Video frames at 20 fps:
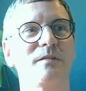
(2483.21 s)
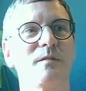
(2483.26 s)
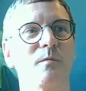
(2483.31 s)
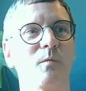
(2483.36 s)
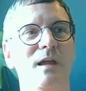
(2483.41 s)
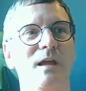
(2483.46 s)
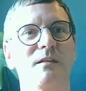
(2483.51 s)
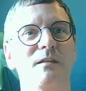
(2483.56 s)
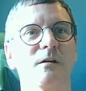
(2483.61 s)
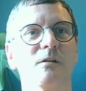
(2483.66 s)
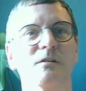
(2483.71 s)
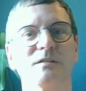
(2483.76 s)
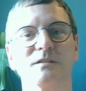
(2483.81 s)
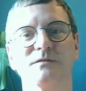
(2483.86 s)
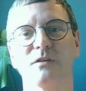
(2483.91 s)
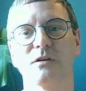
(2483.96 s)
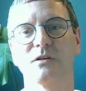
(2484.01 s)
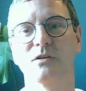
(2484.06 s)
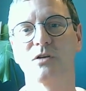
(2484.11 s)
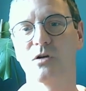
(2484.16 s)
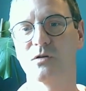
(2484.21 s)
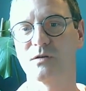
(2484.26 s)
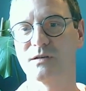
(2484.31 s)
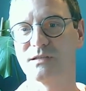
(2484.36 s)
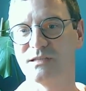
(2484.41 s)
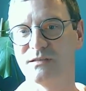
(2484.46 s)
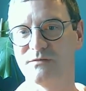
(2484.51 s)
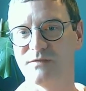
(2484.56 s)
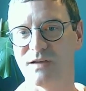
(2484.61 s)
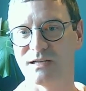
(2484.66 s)
way that a lot of our
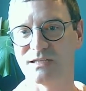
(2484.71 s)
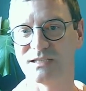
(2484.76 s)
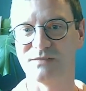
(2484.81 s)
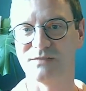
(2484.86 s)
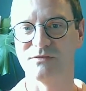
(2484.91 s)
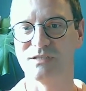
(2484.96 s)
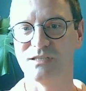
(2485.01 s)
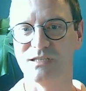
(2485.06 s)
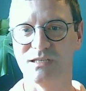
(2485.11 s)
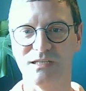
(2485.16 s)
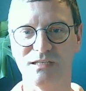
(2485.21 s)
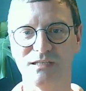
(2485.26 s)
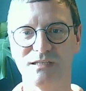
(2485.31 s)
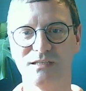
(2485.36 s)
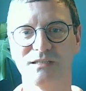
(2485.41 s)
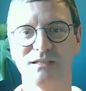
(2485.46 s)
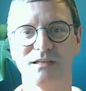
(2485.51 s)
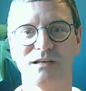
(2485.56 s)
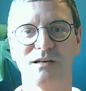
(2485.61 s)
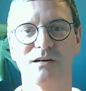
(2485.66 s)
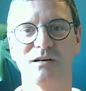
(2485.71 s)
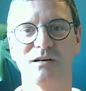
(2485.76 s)
cognitive activities